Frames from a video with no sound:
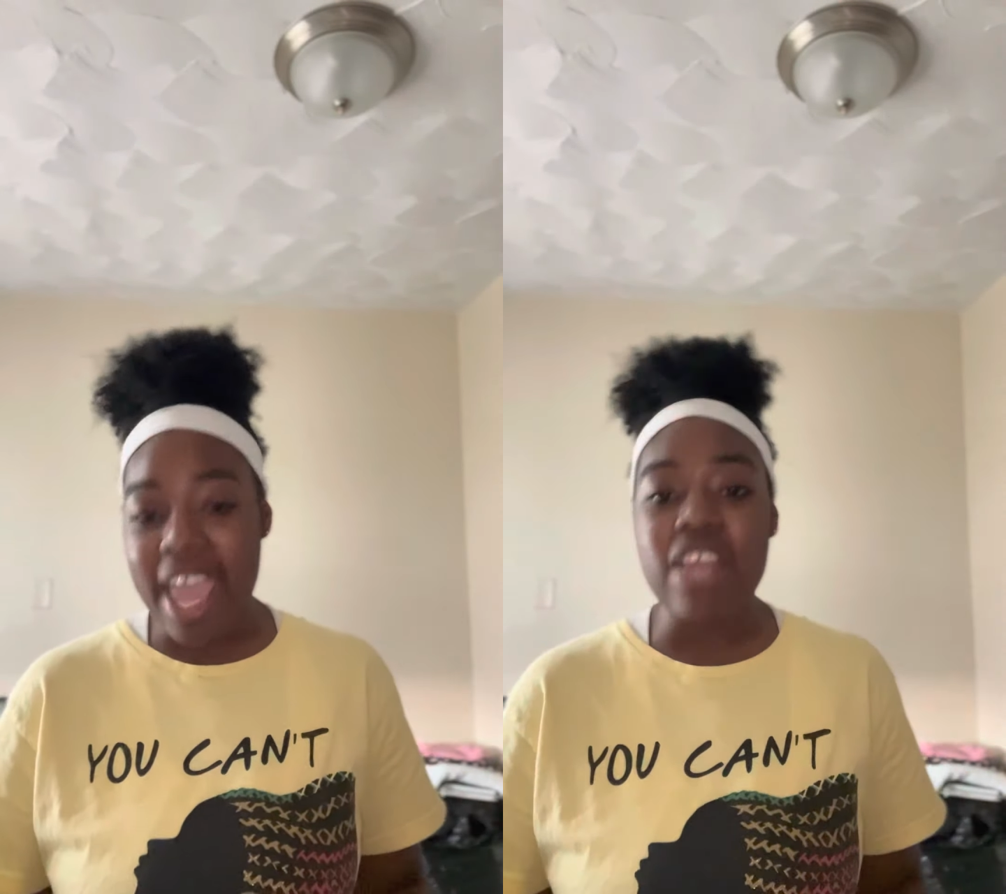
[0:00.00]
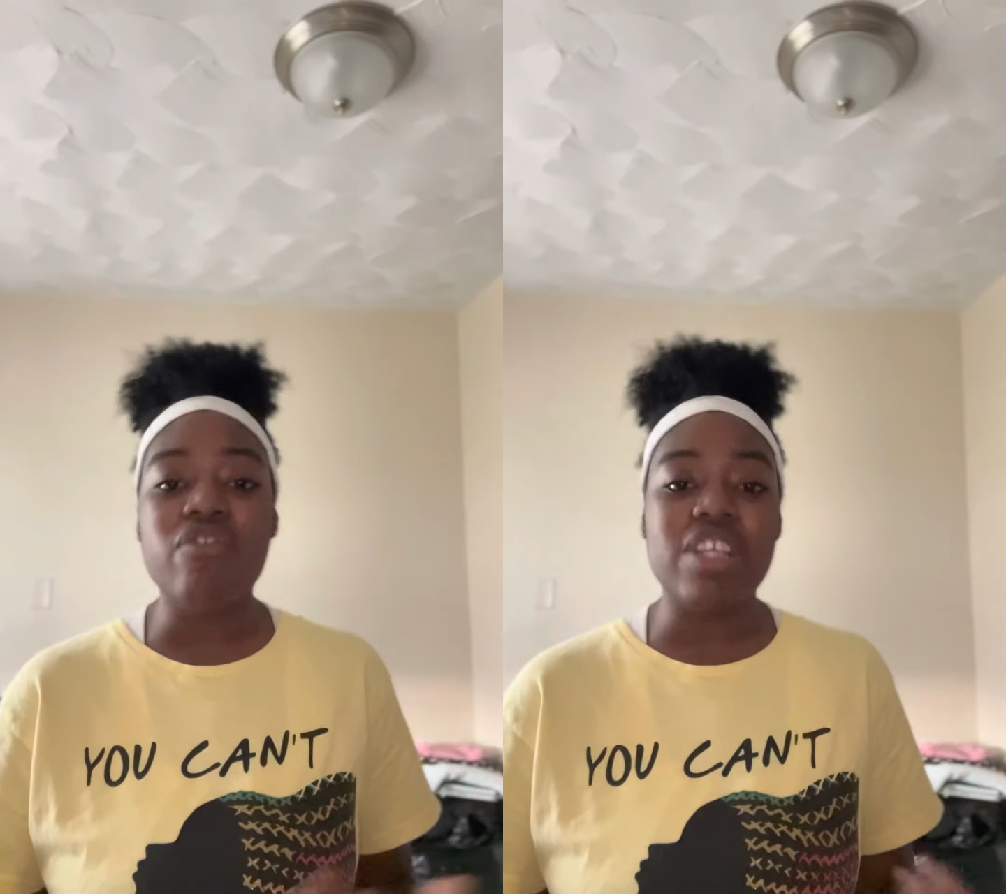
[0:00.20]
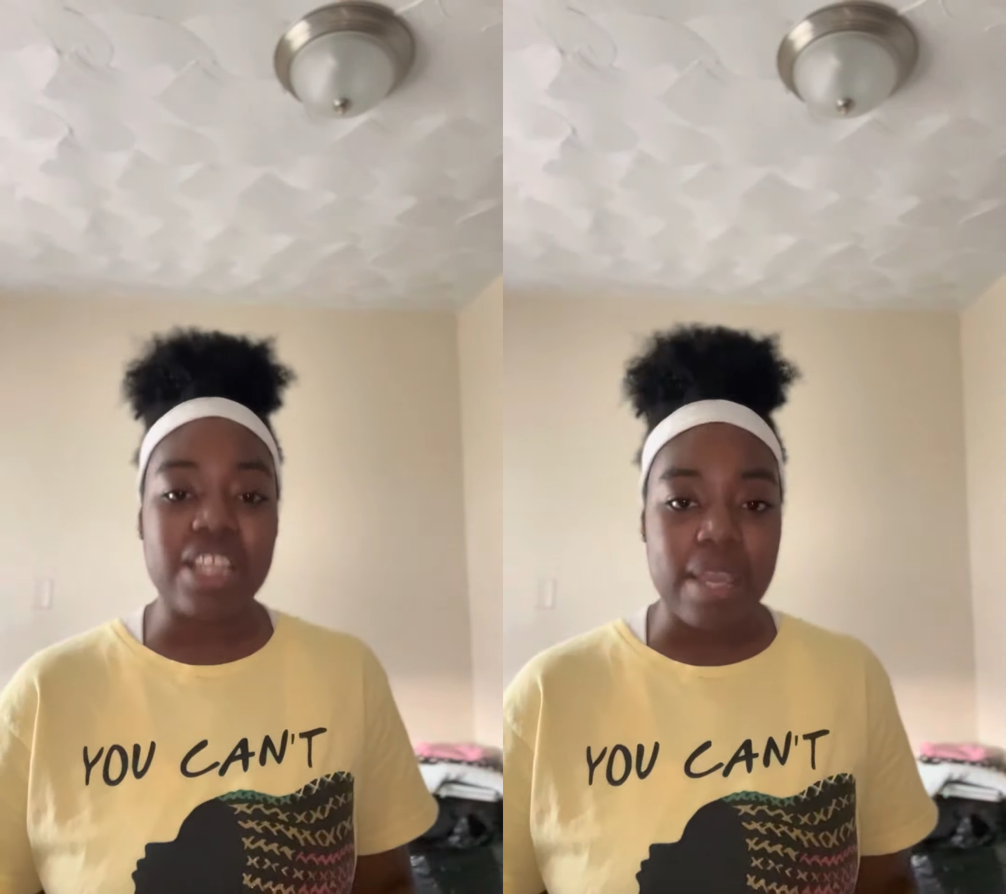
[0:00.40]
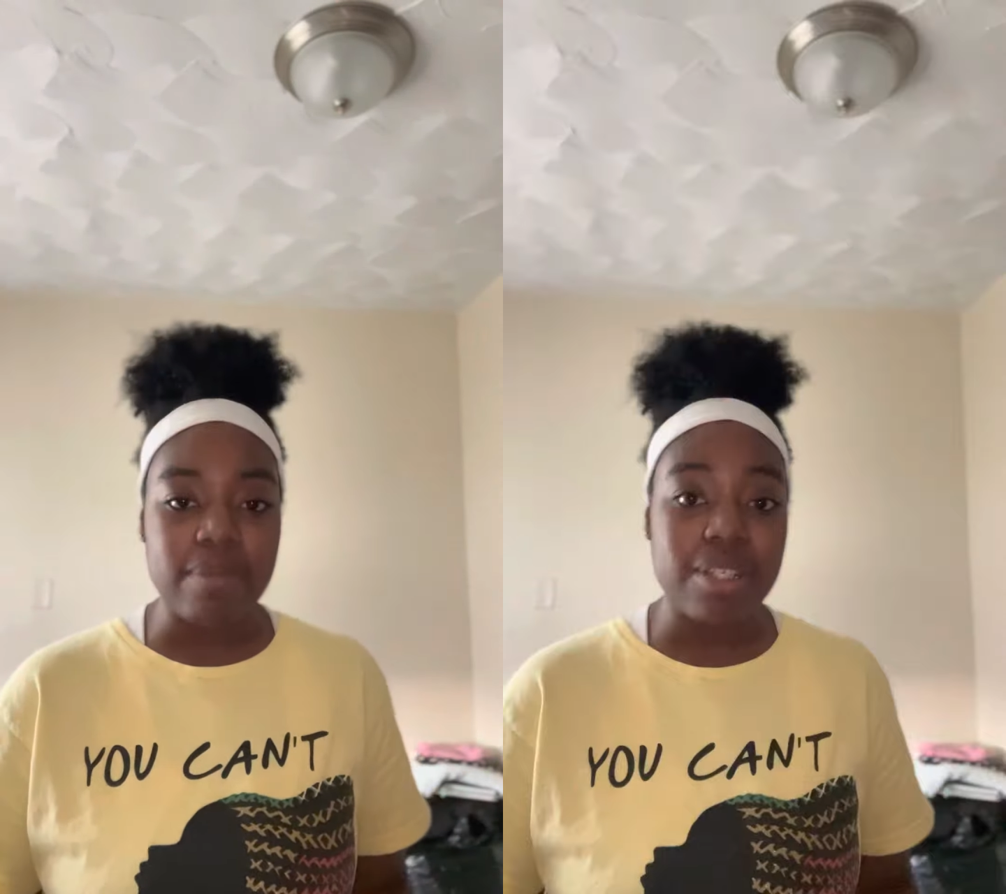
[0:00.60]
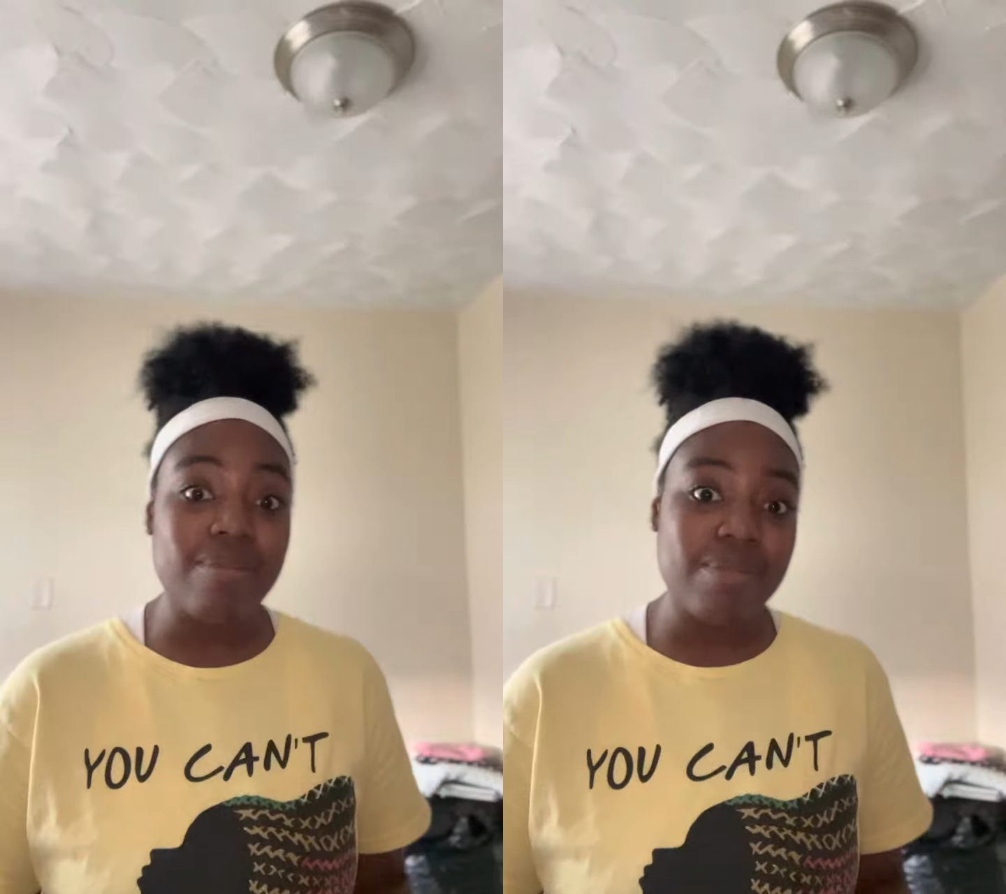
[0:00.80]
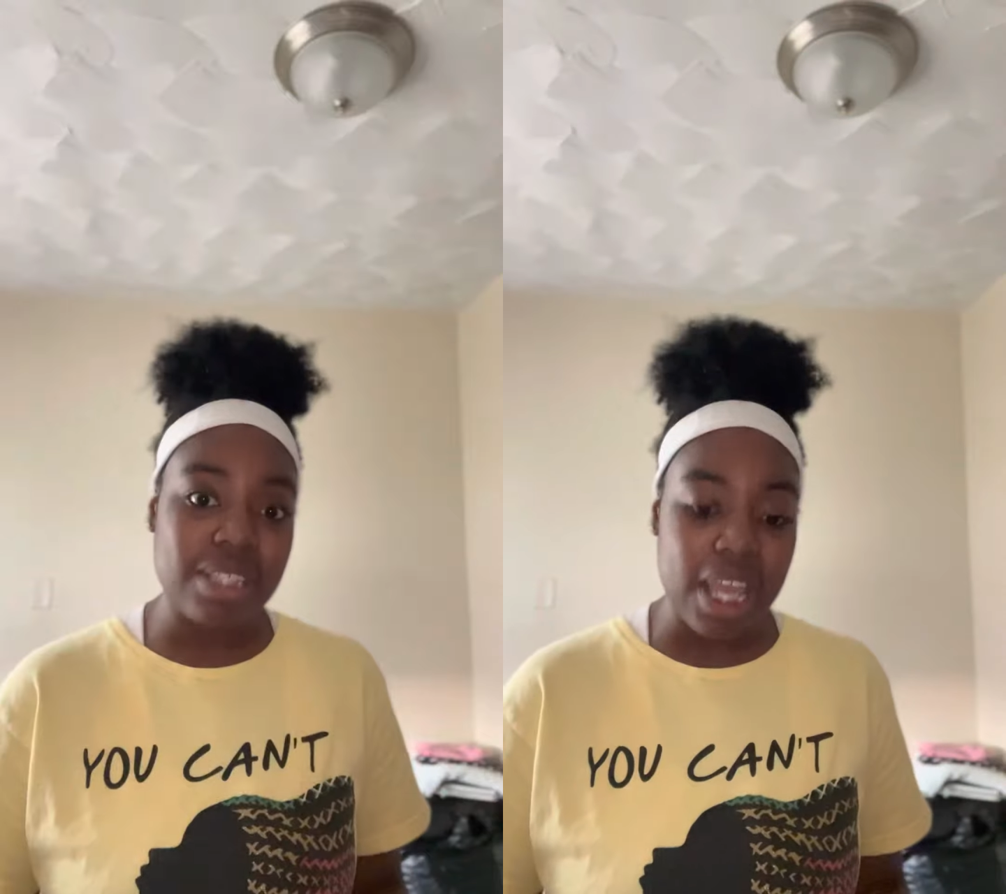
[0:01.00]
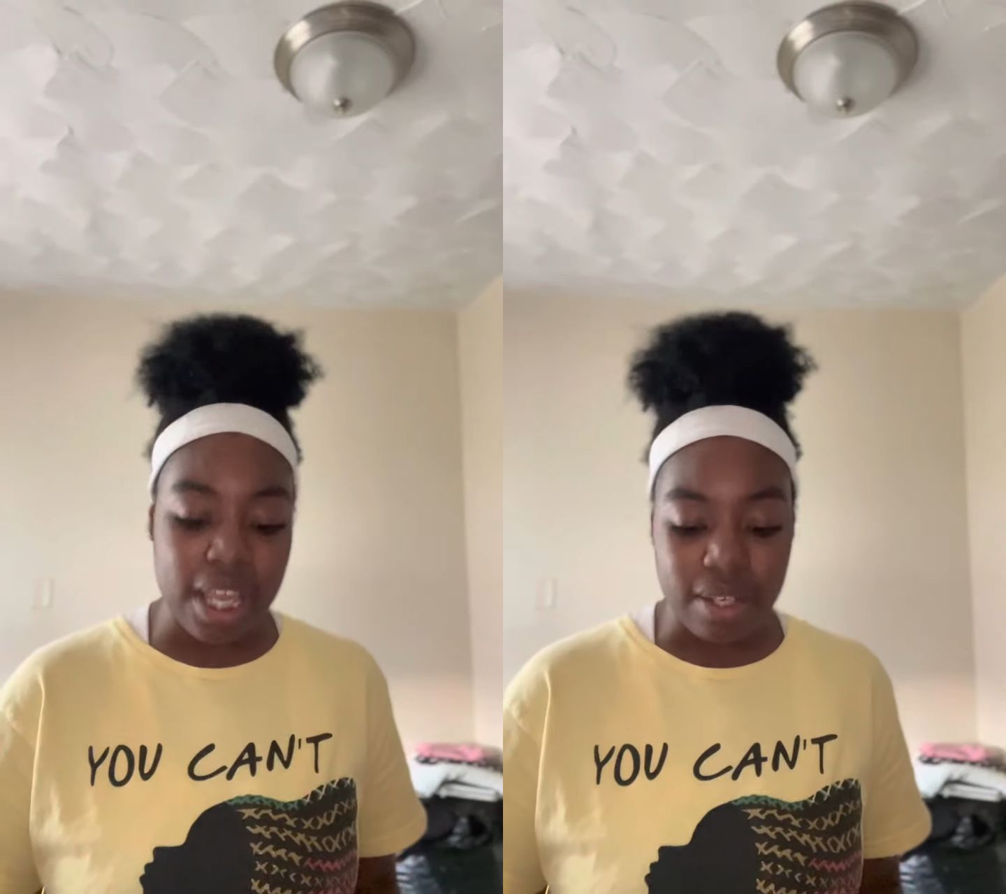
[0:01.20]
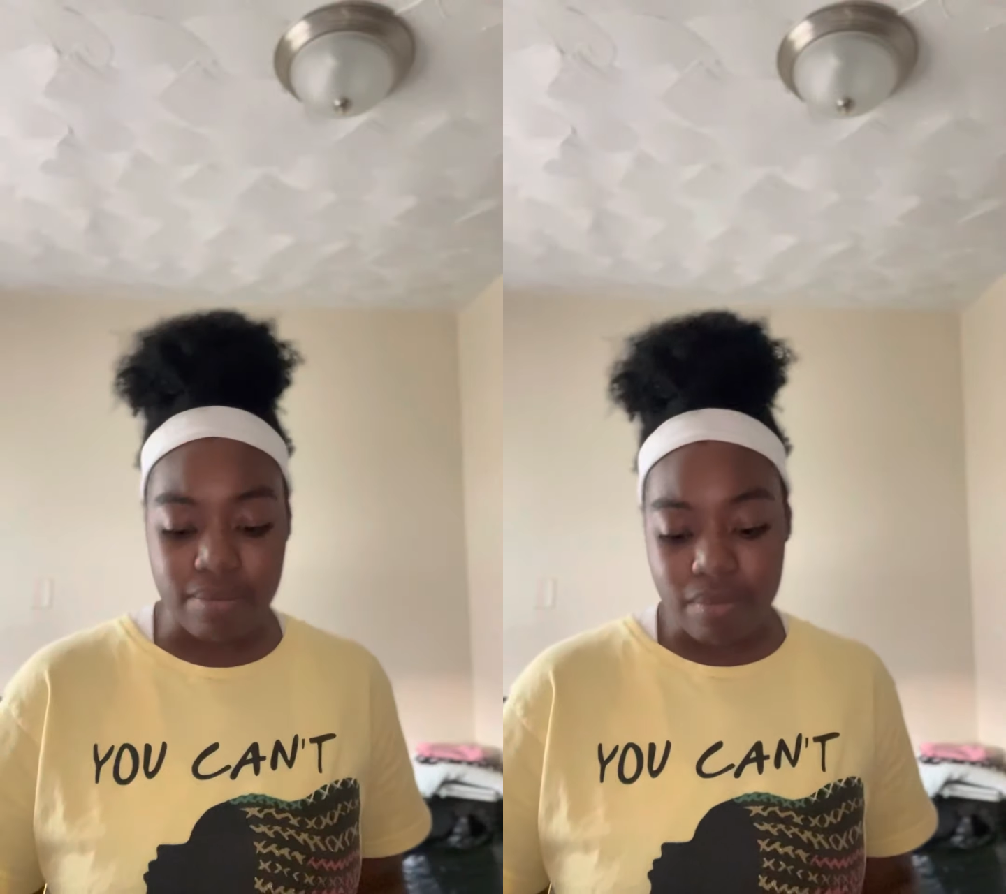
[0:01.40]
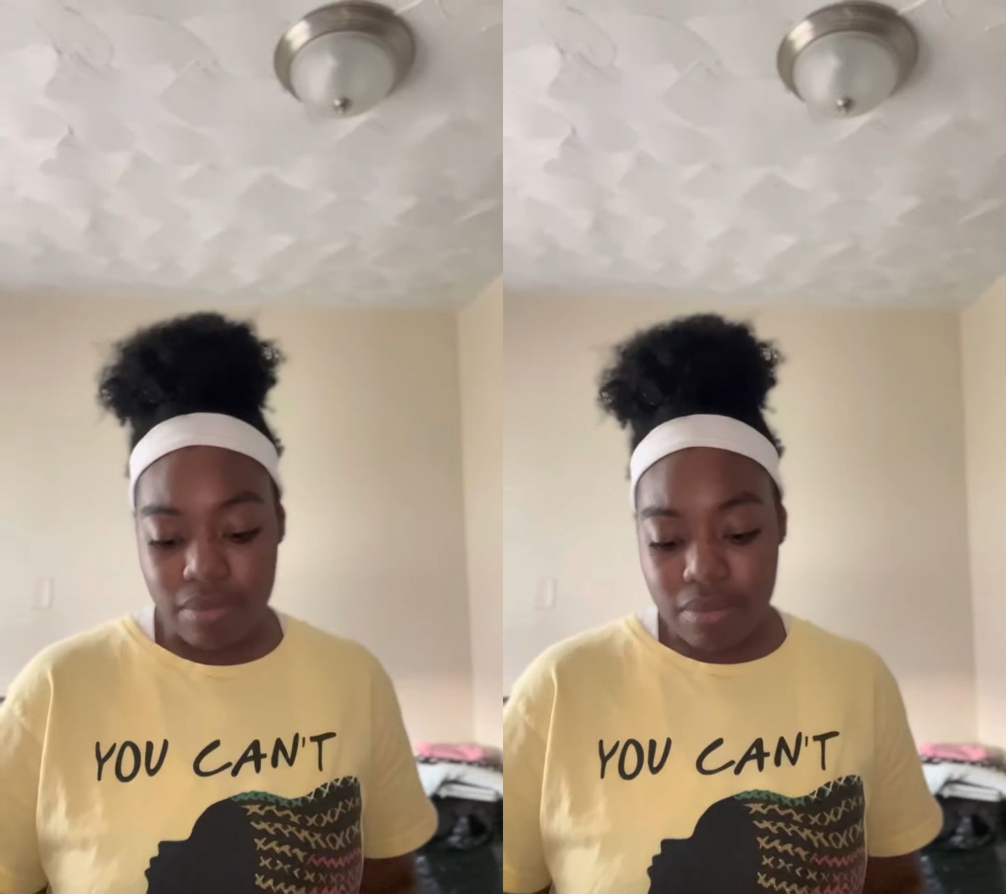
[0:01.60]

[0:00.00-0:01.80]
and renamed it Dan.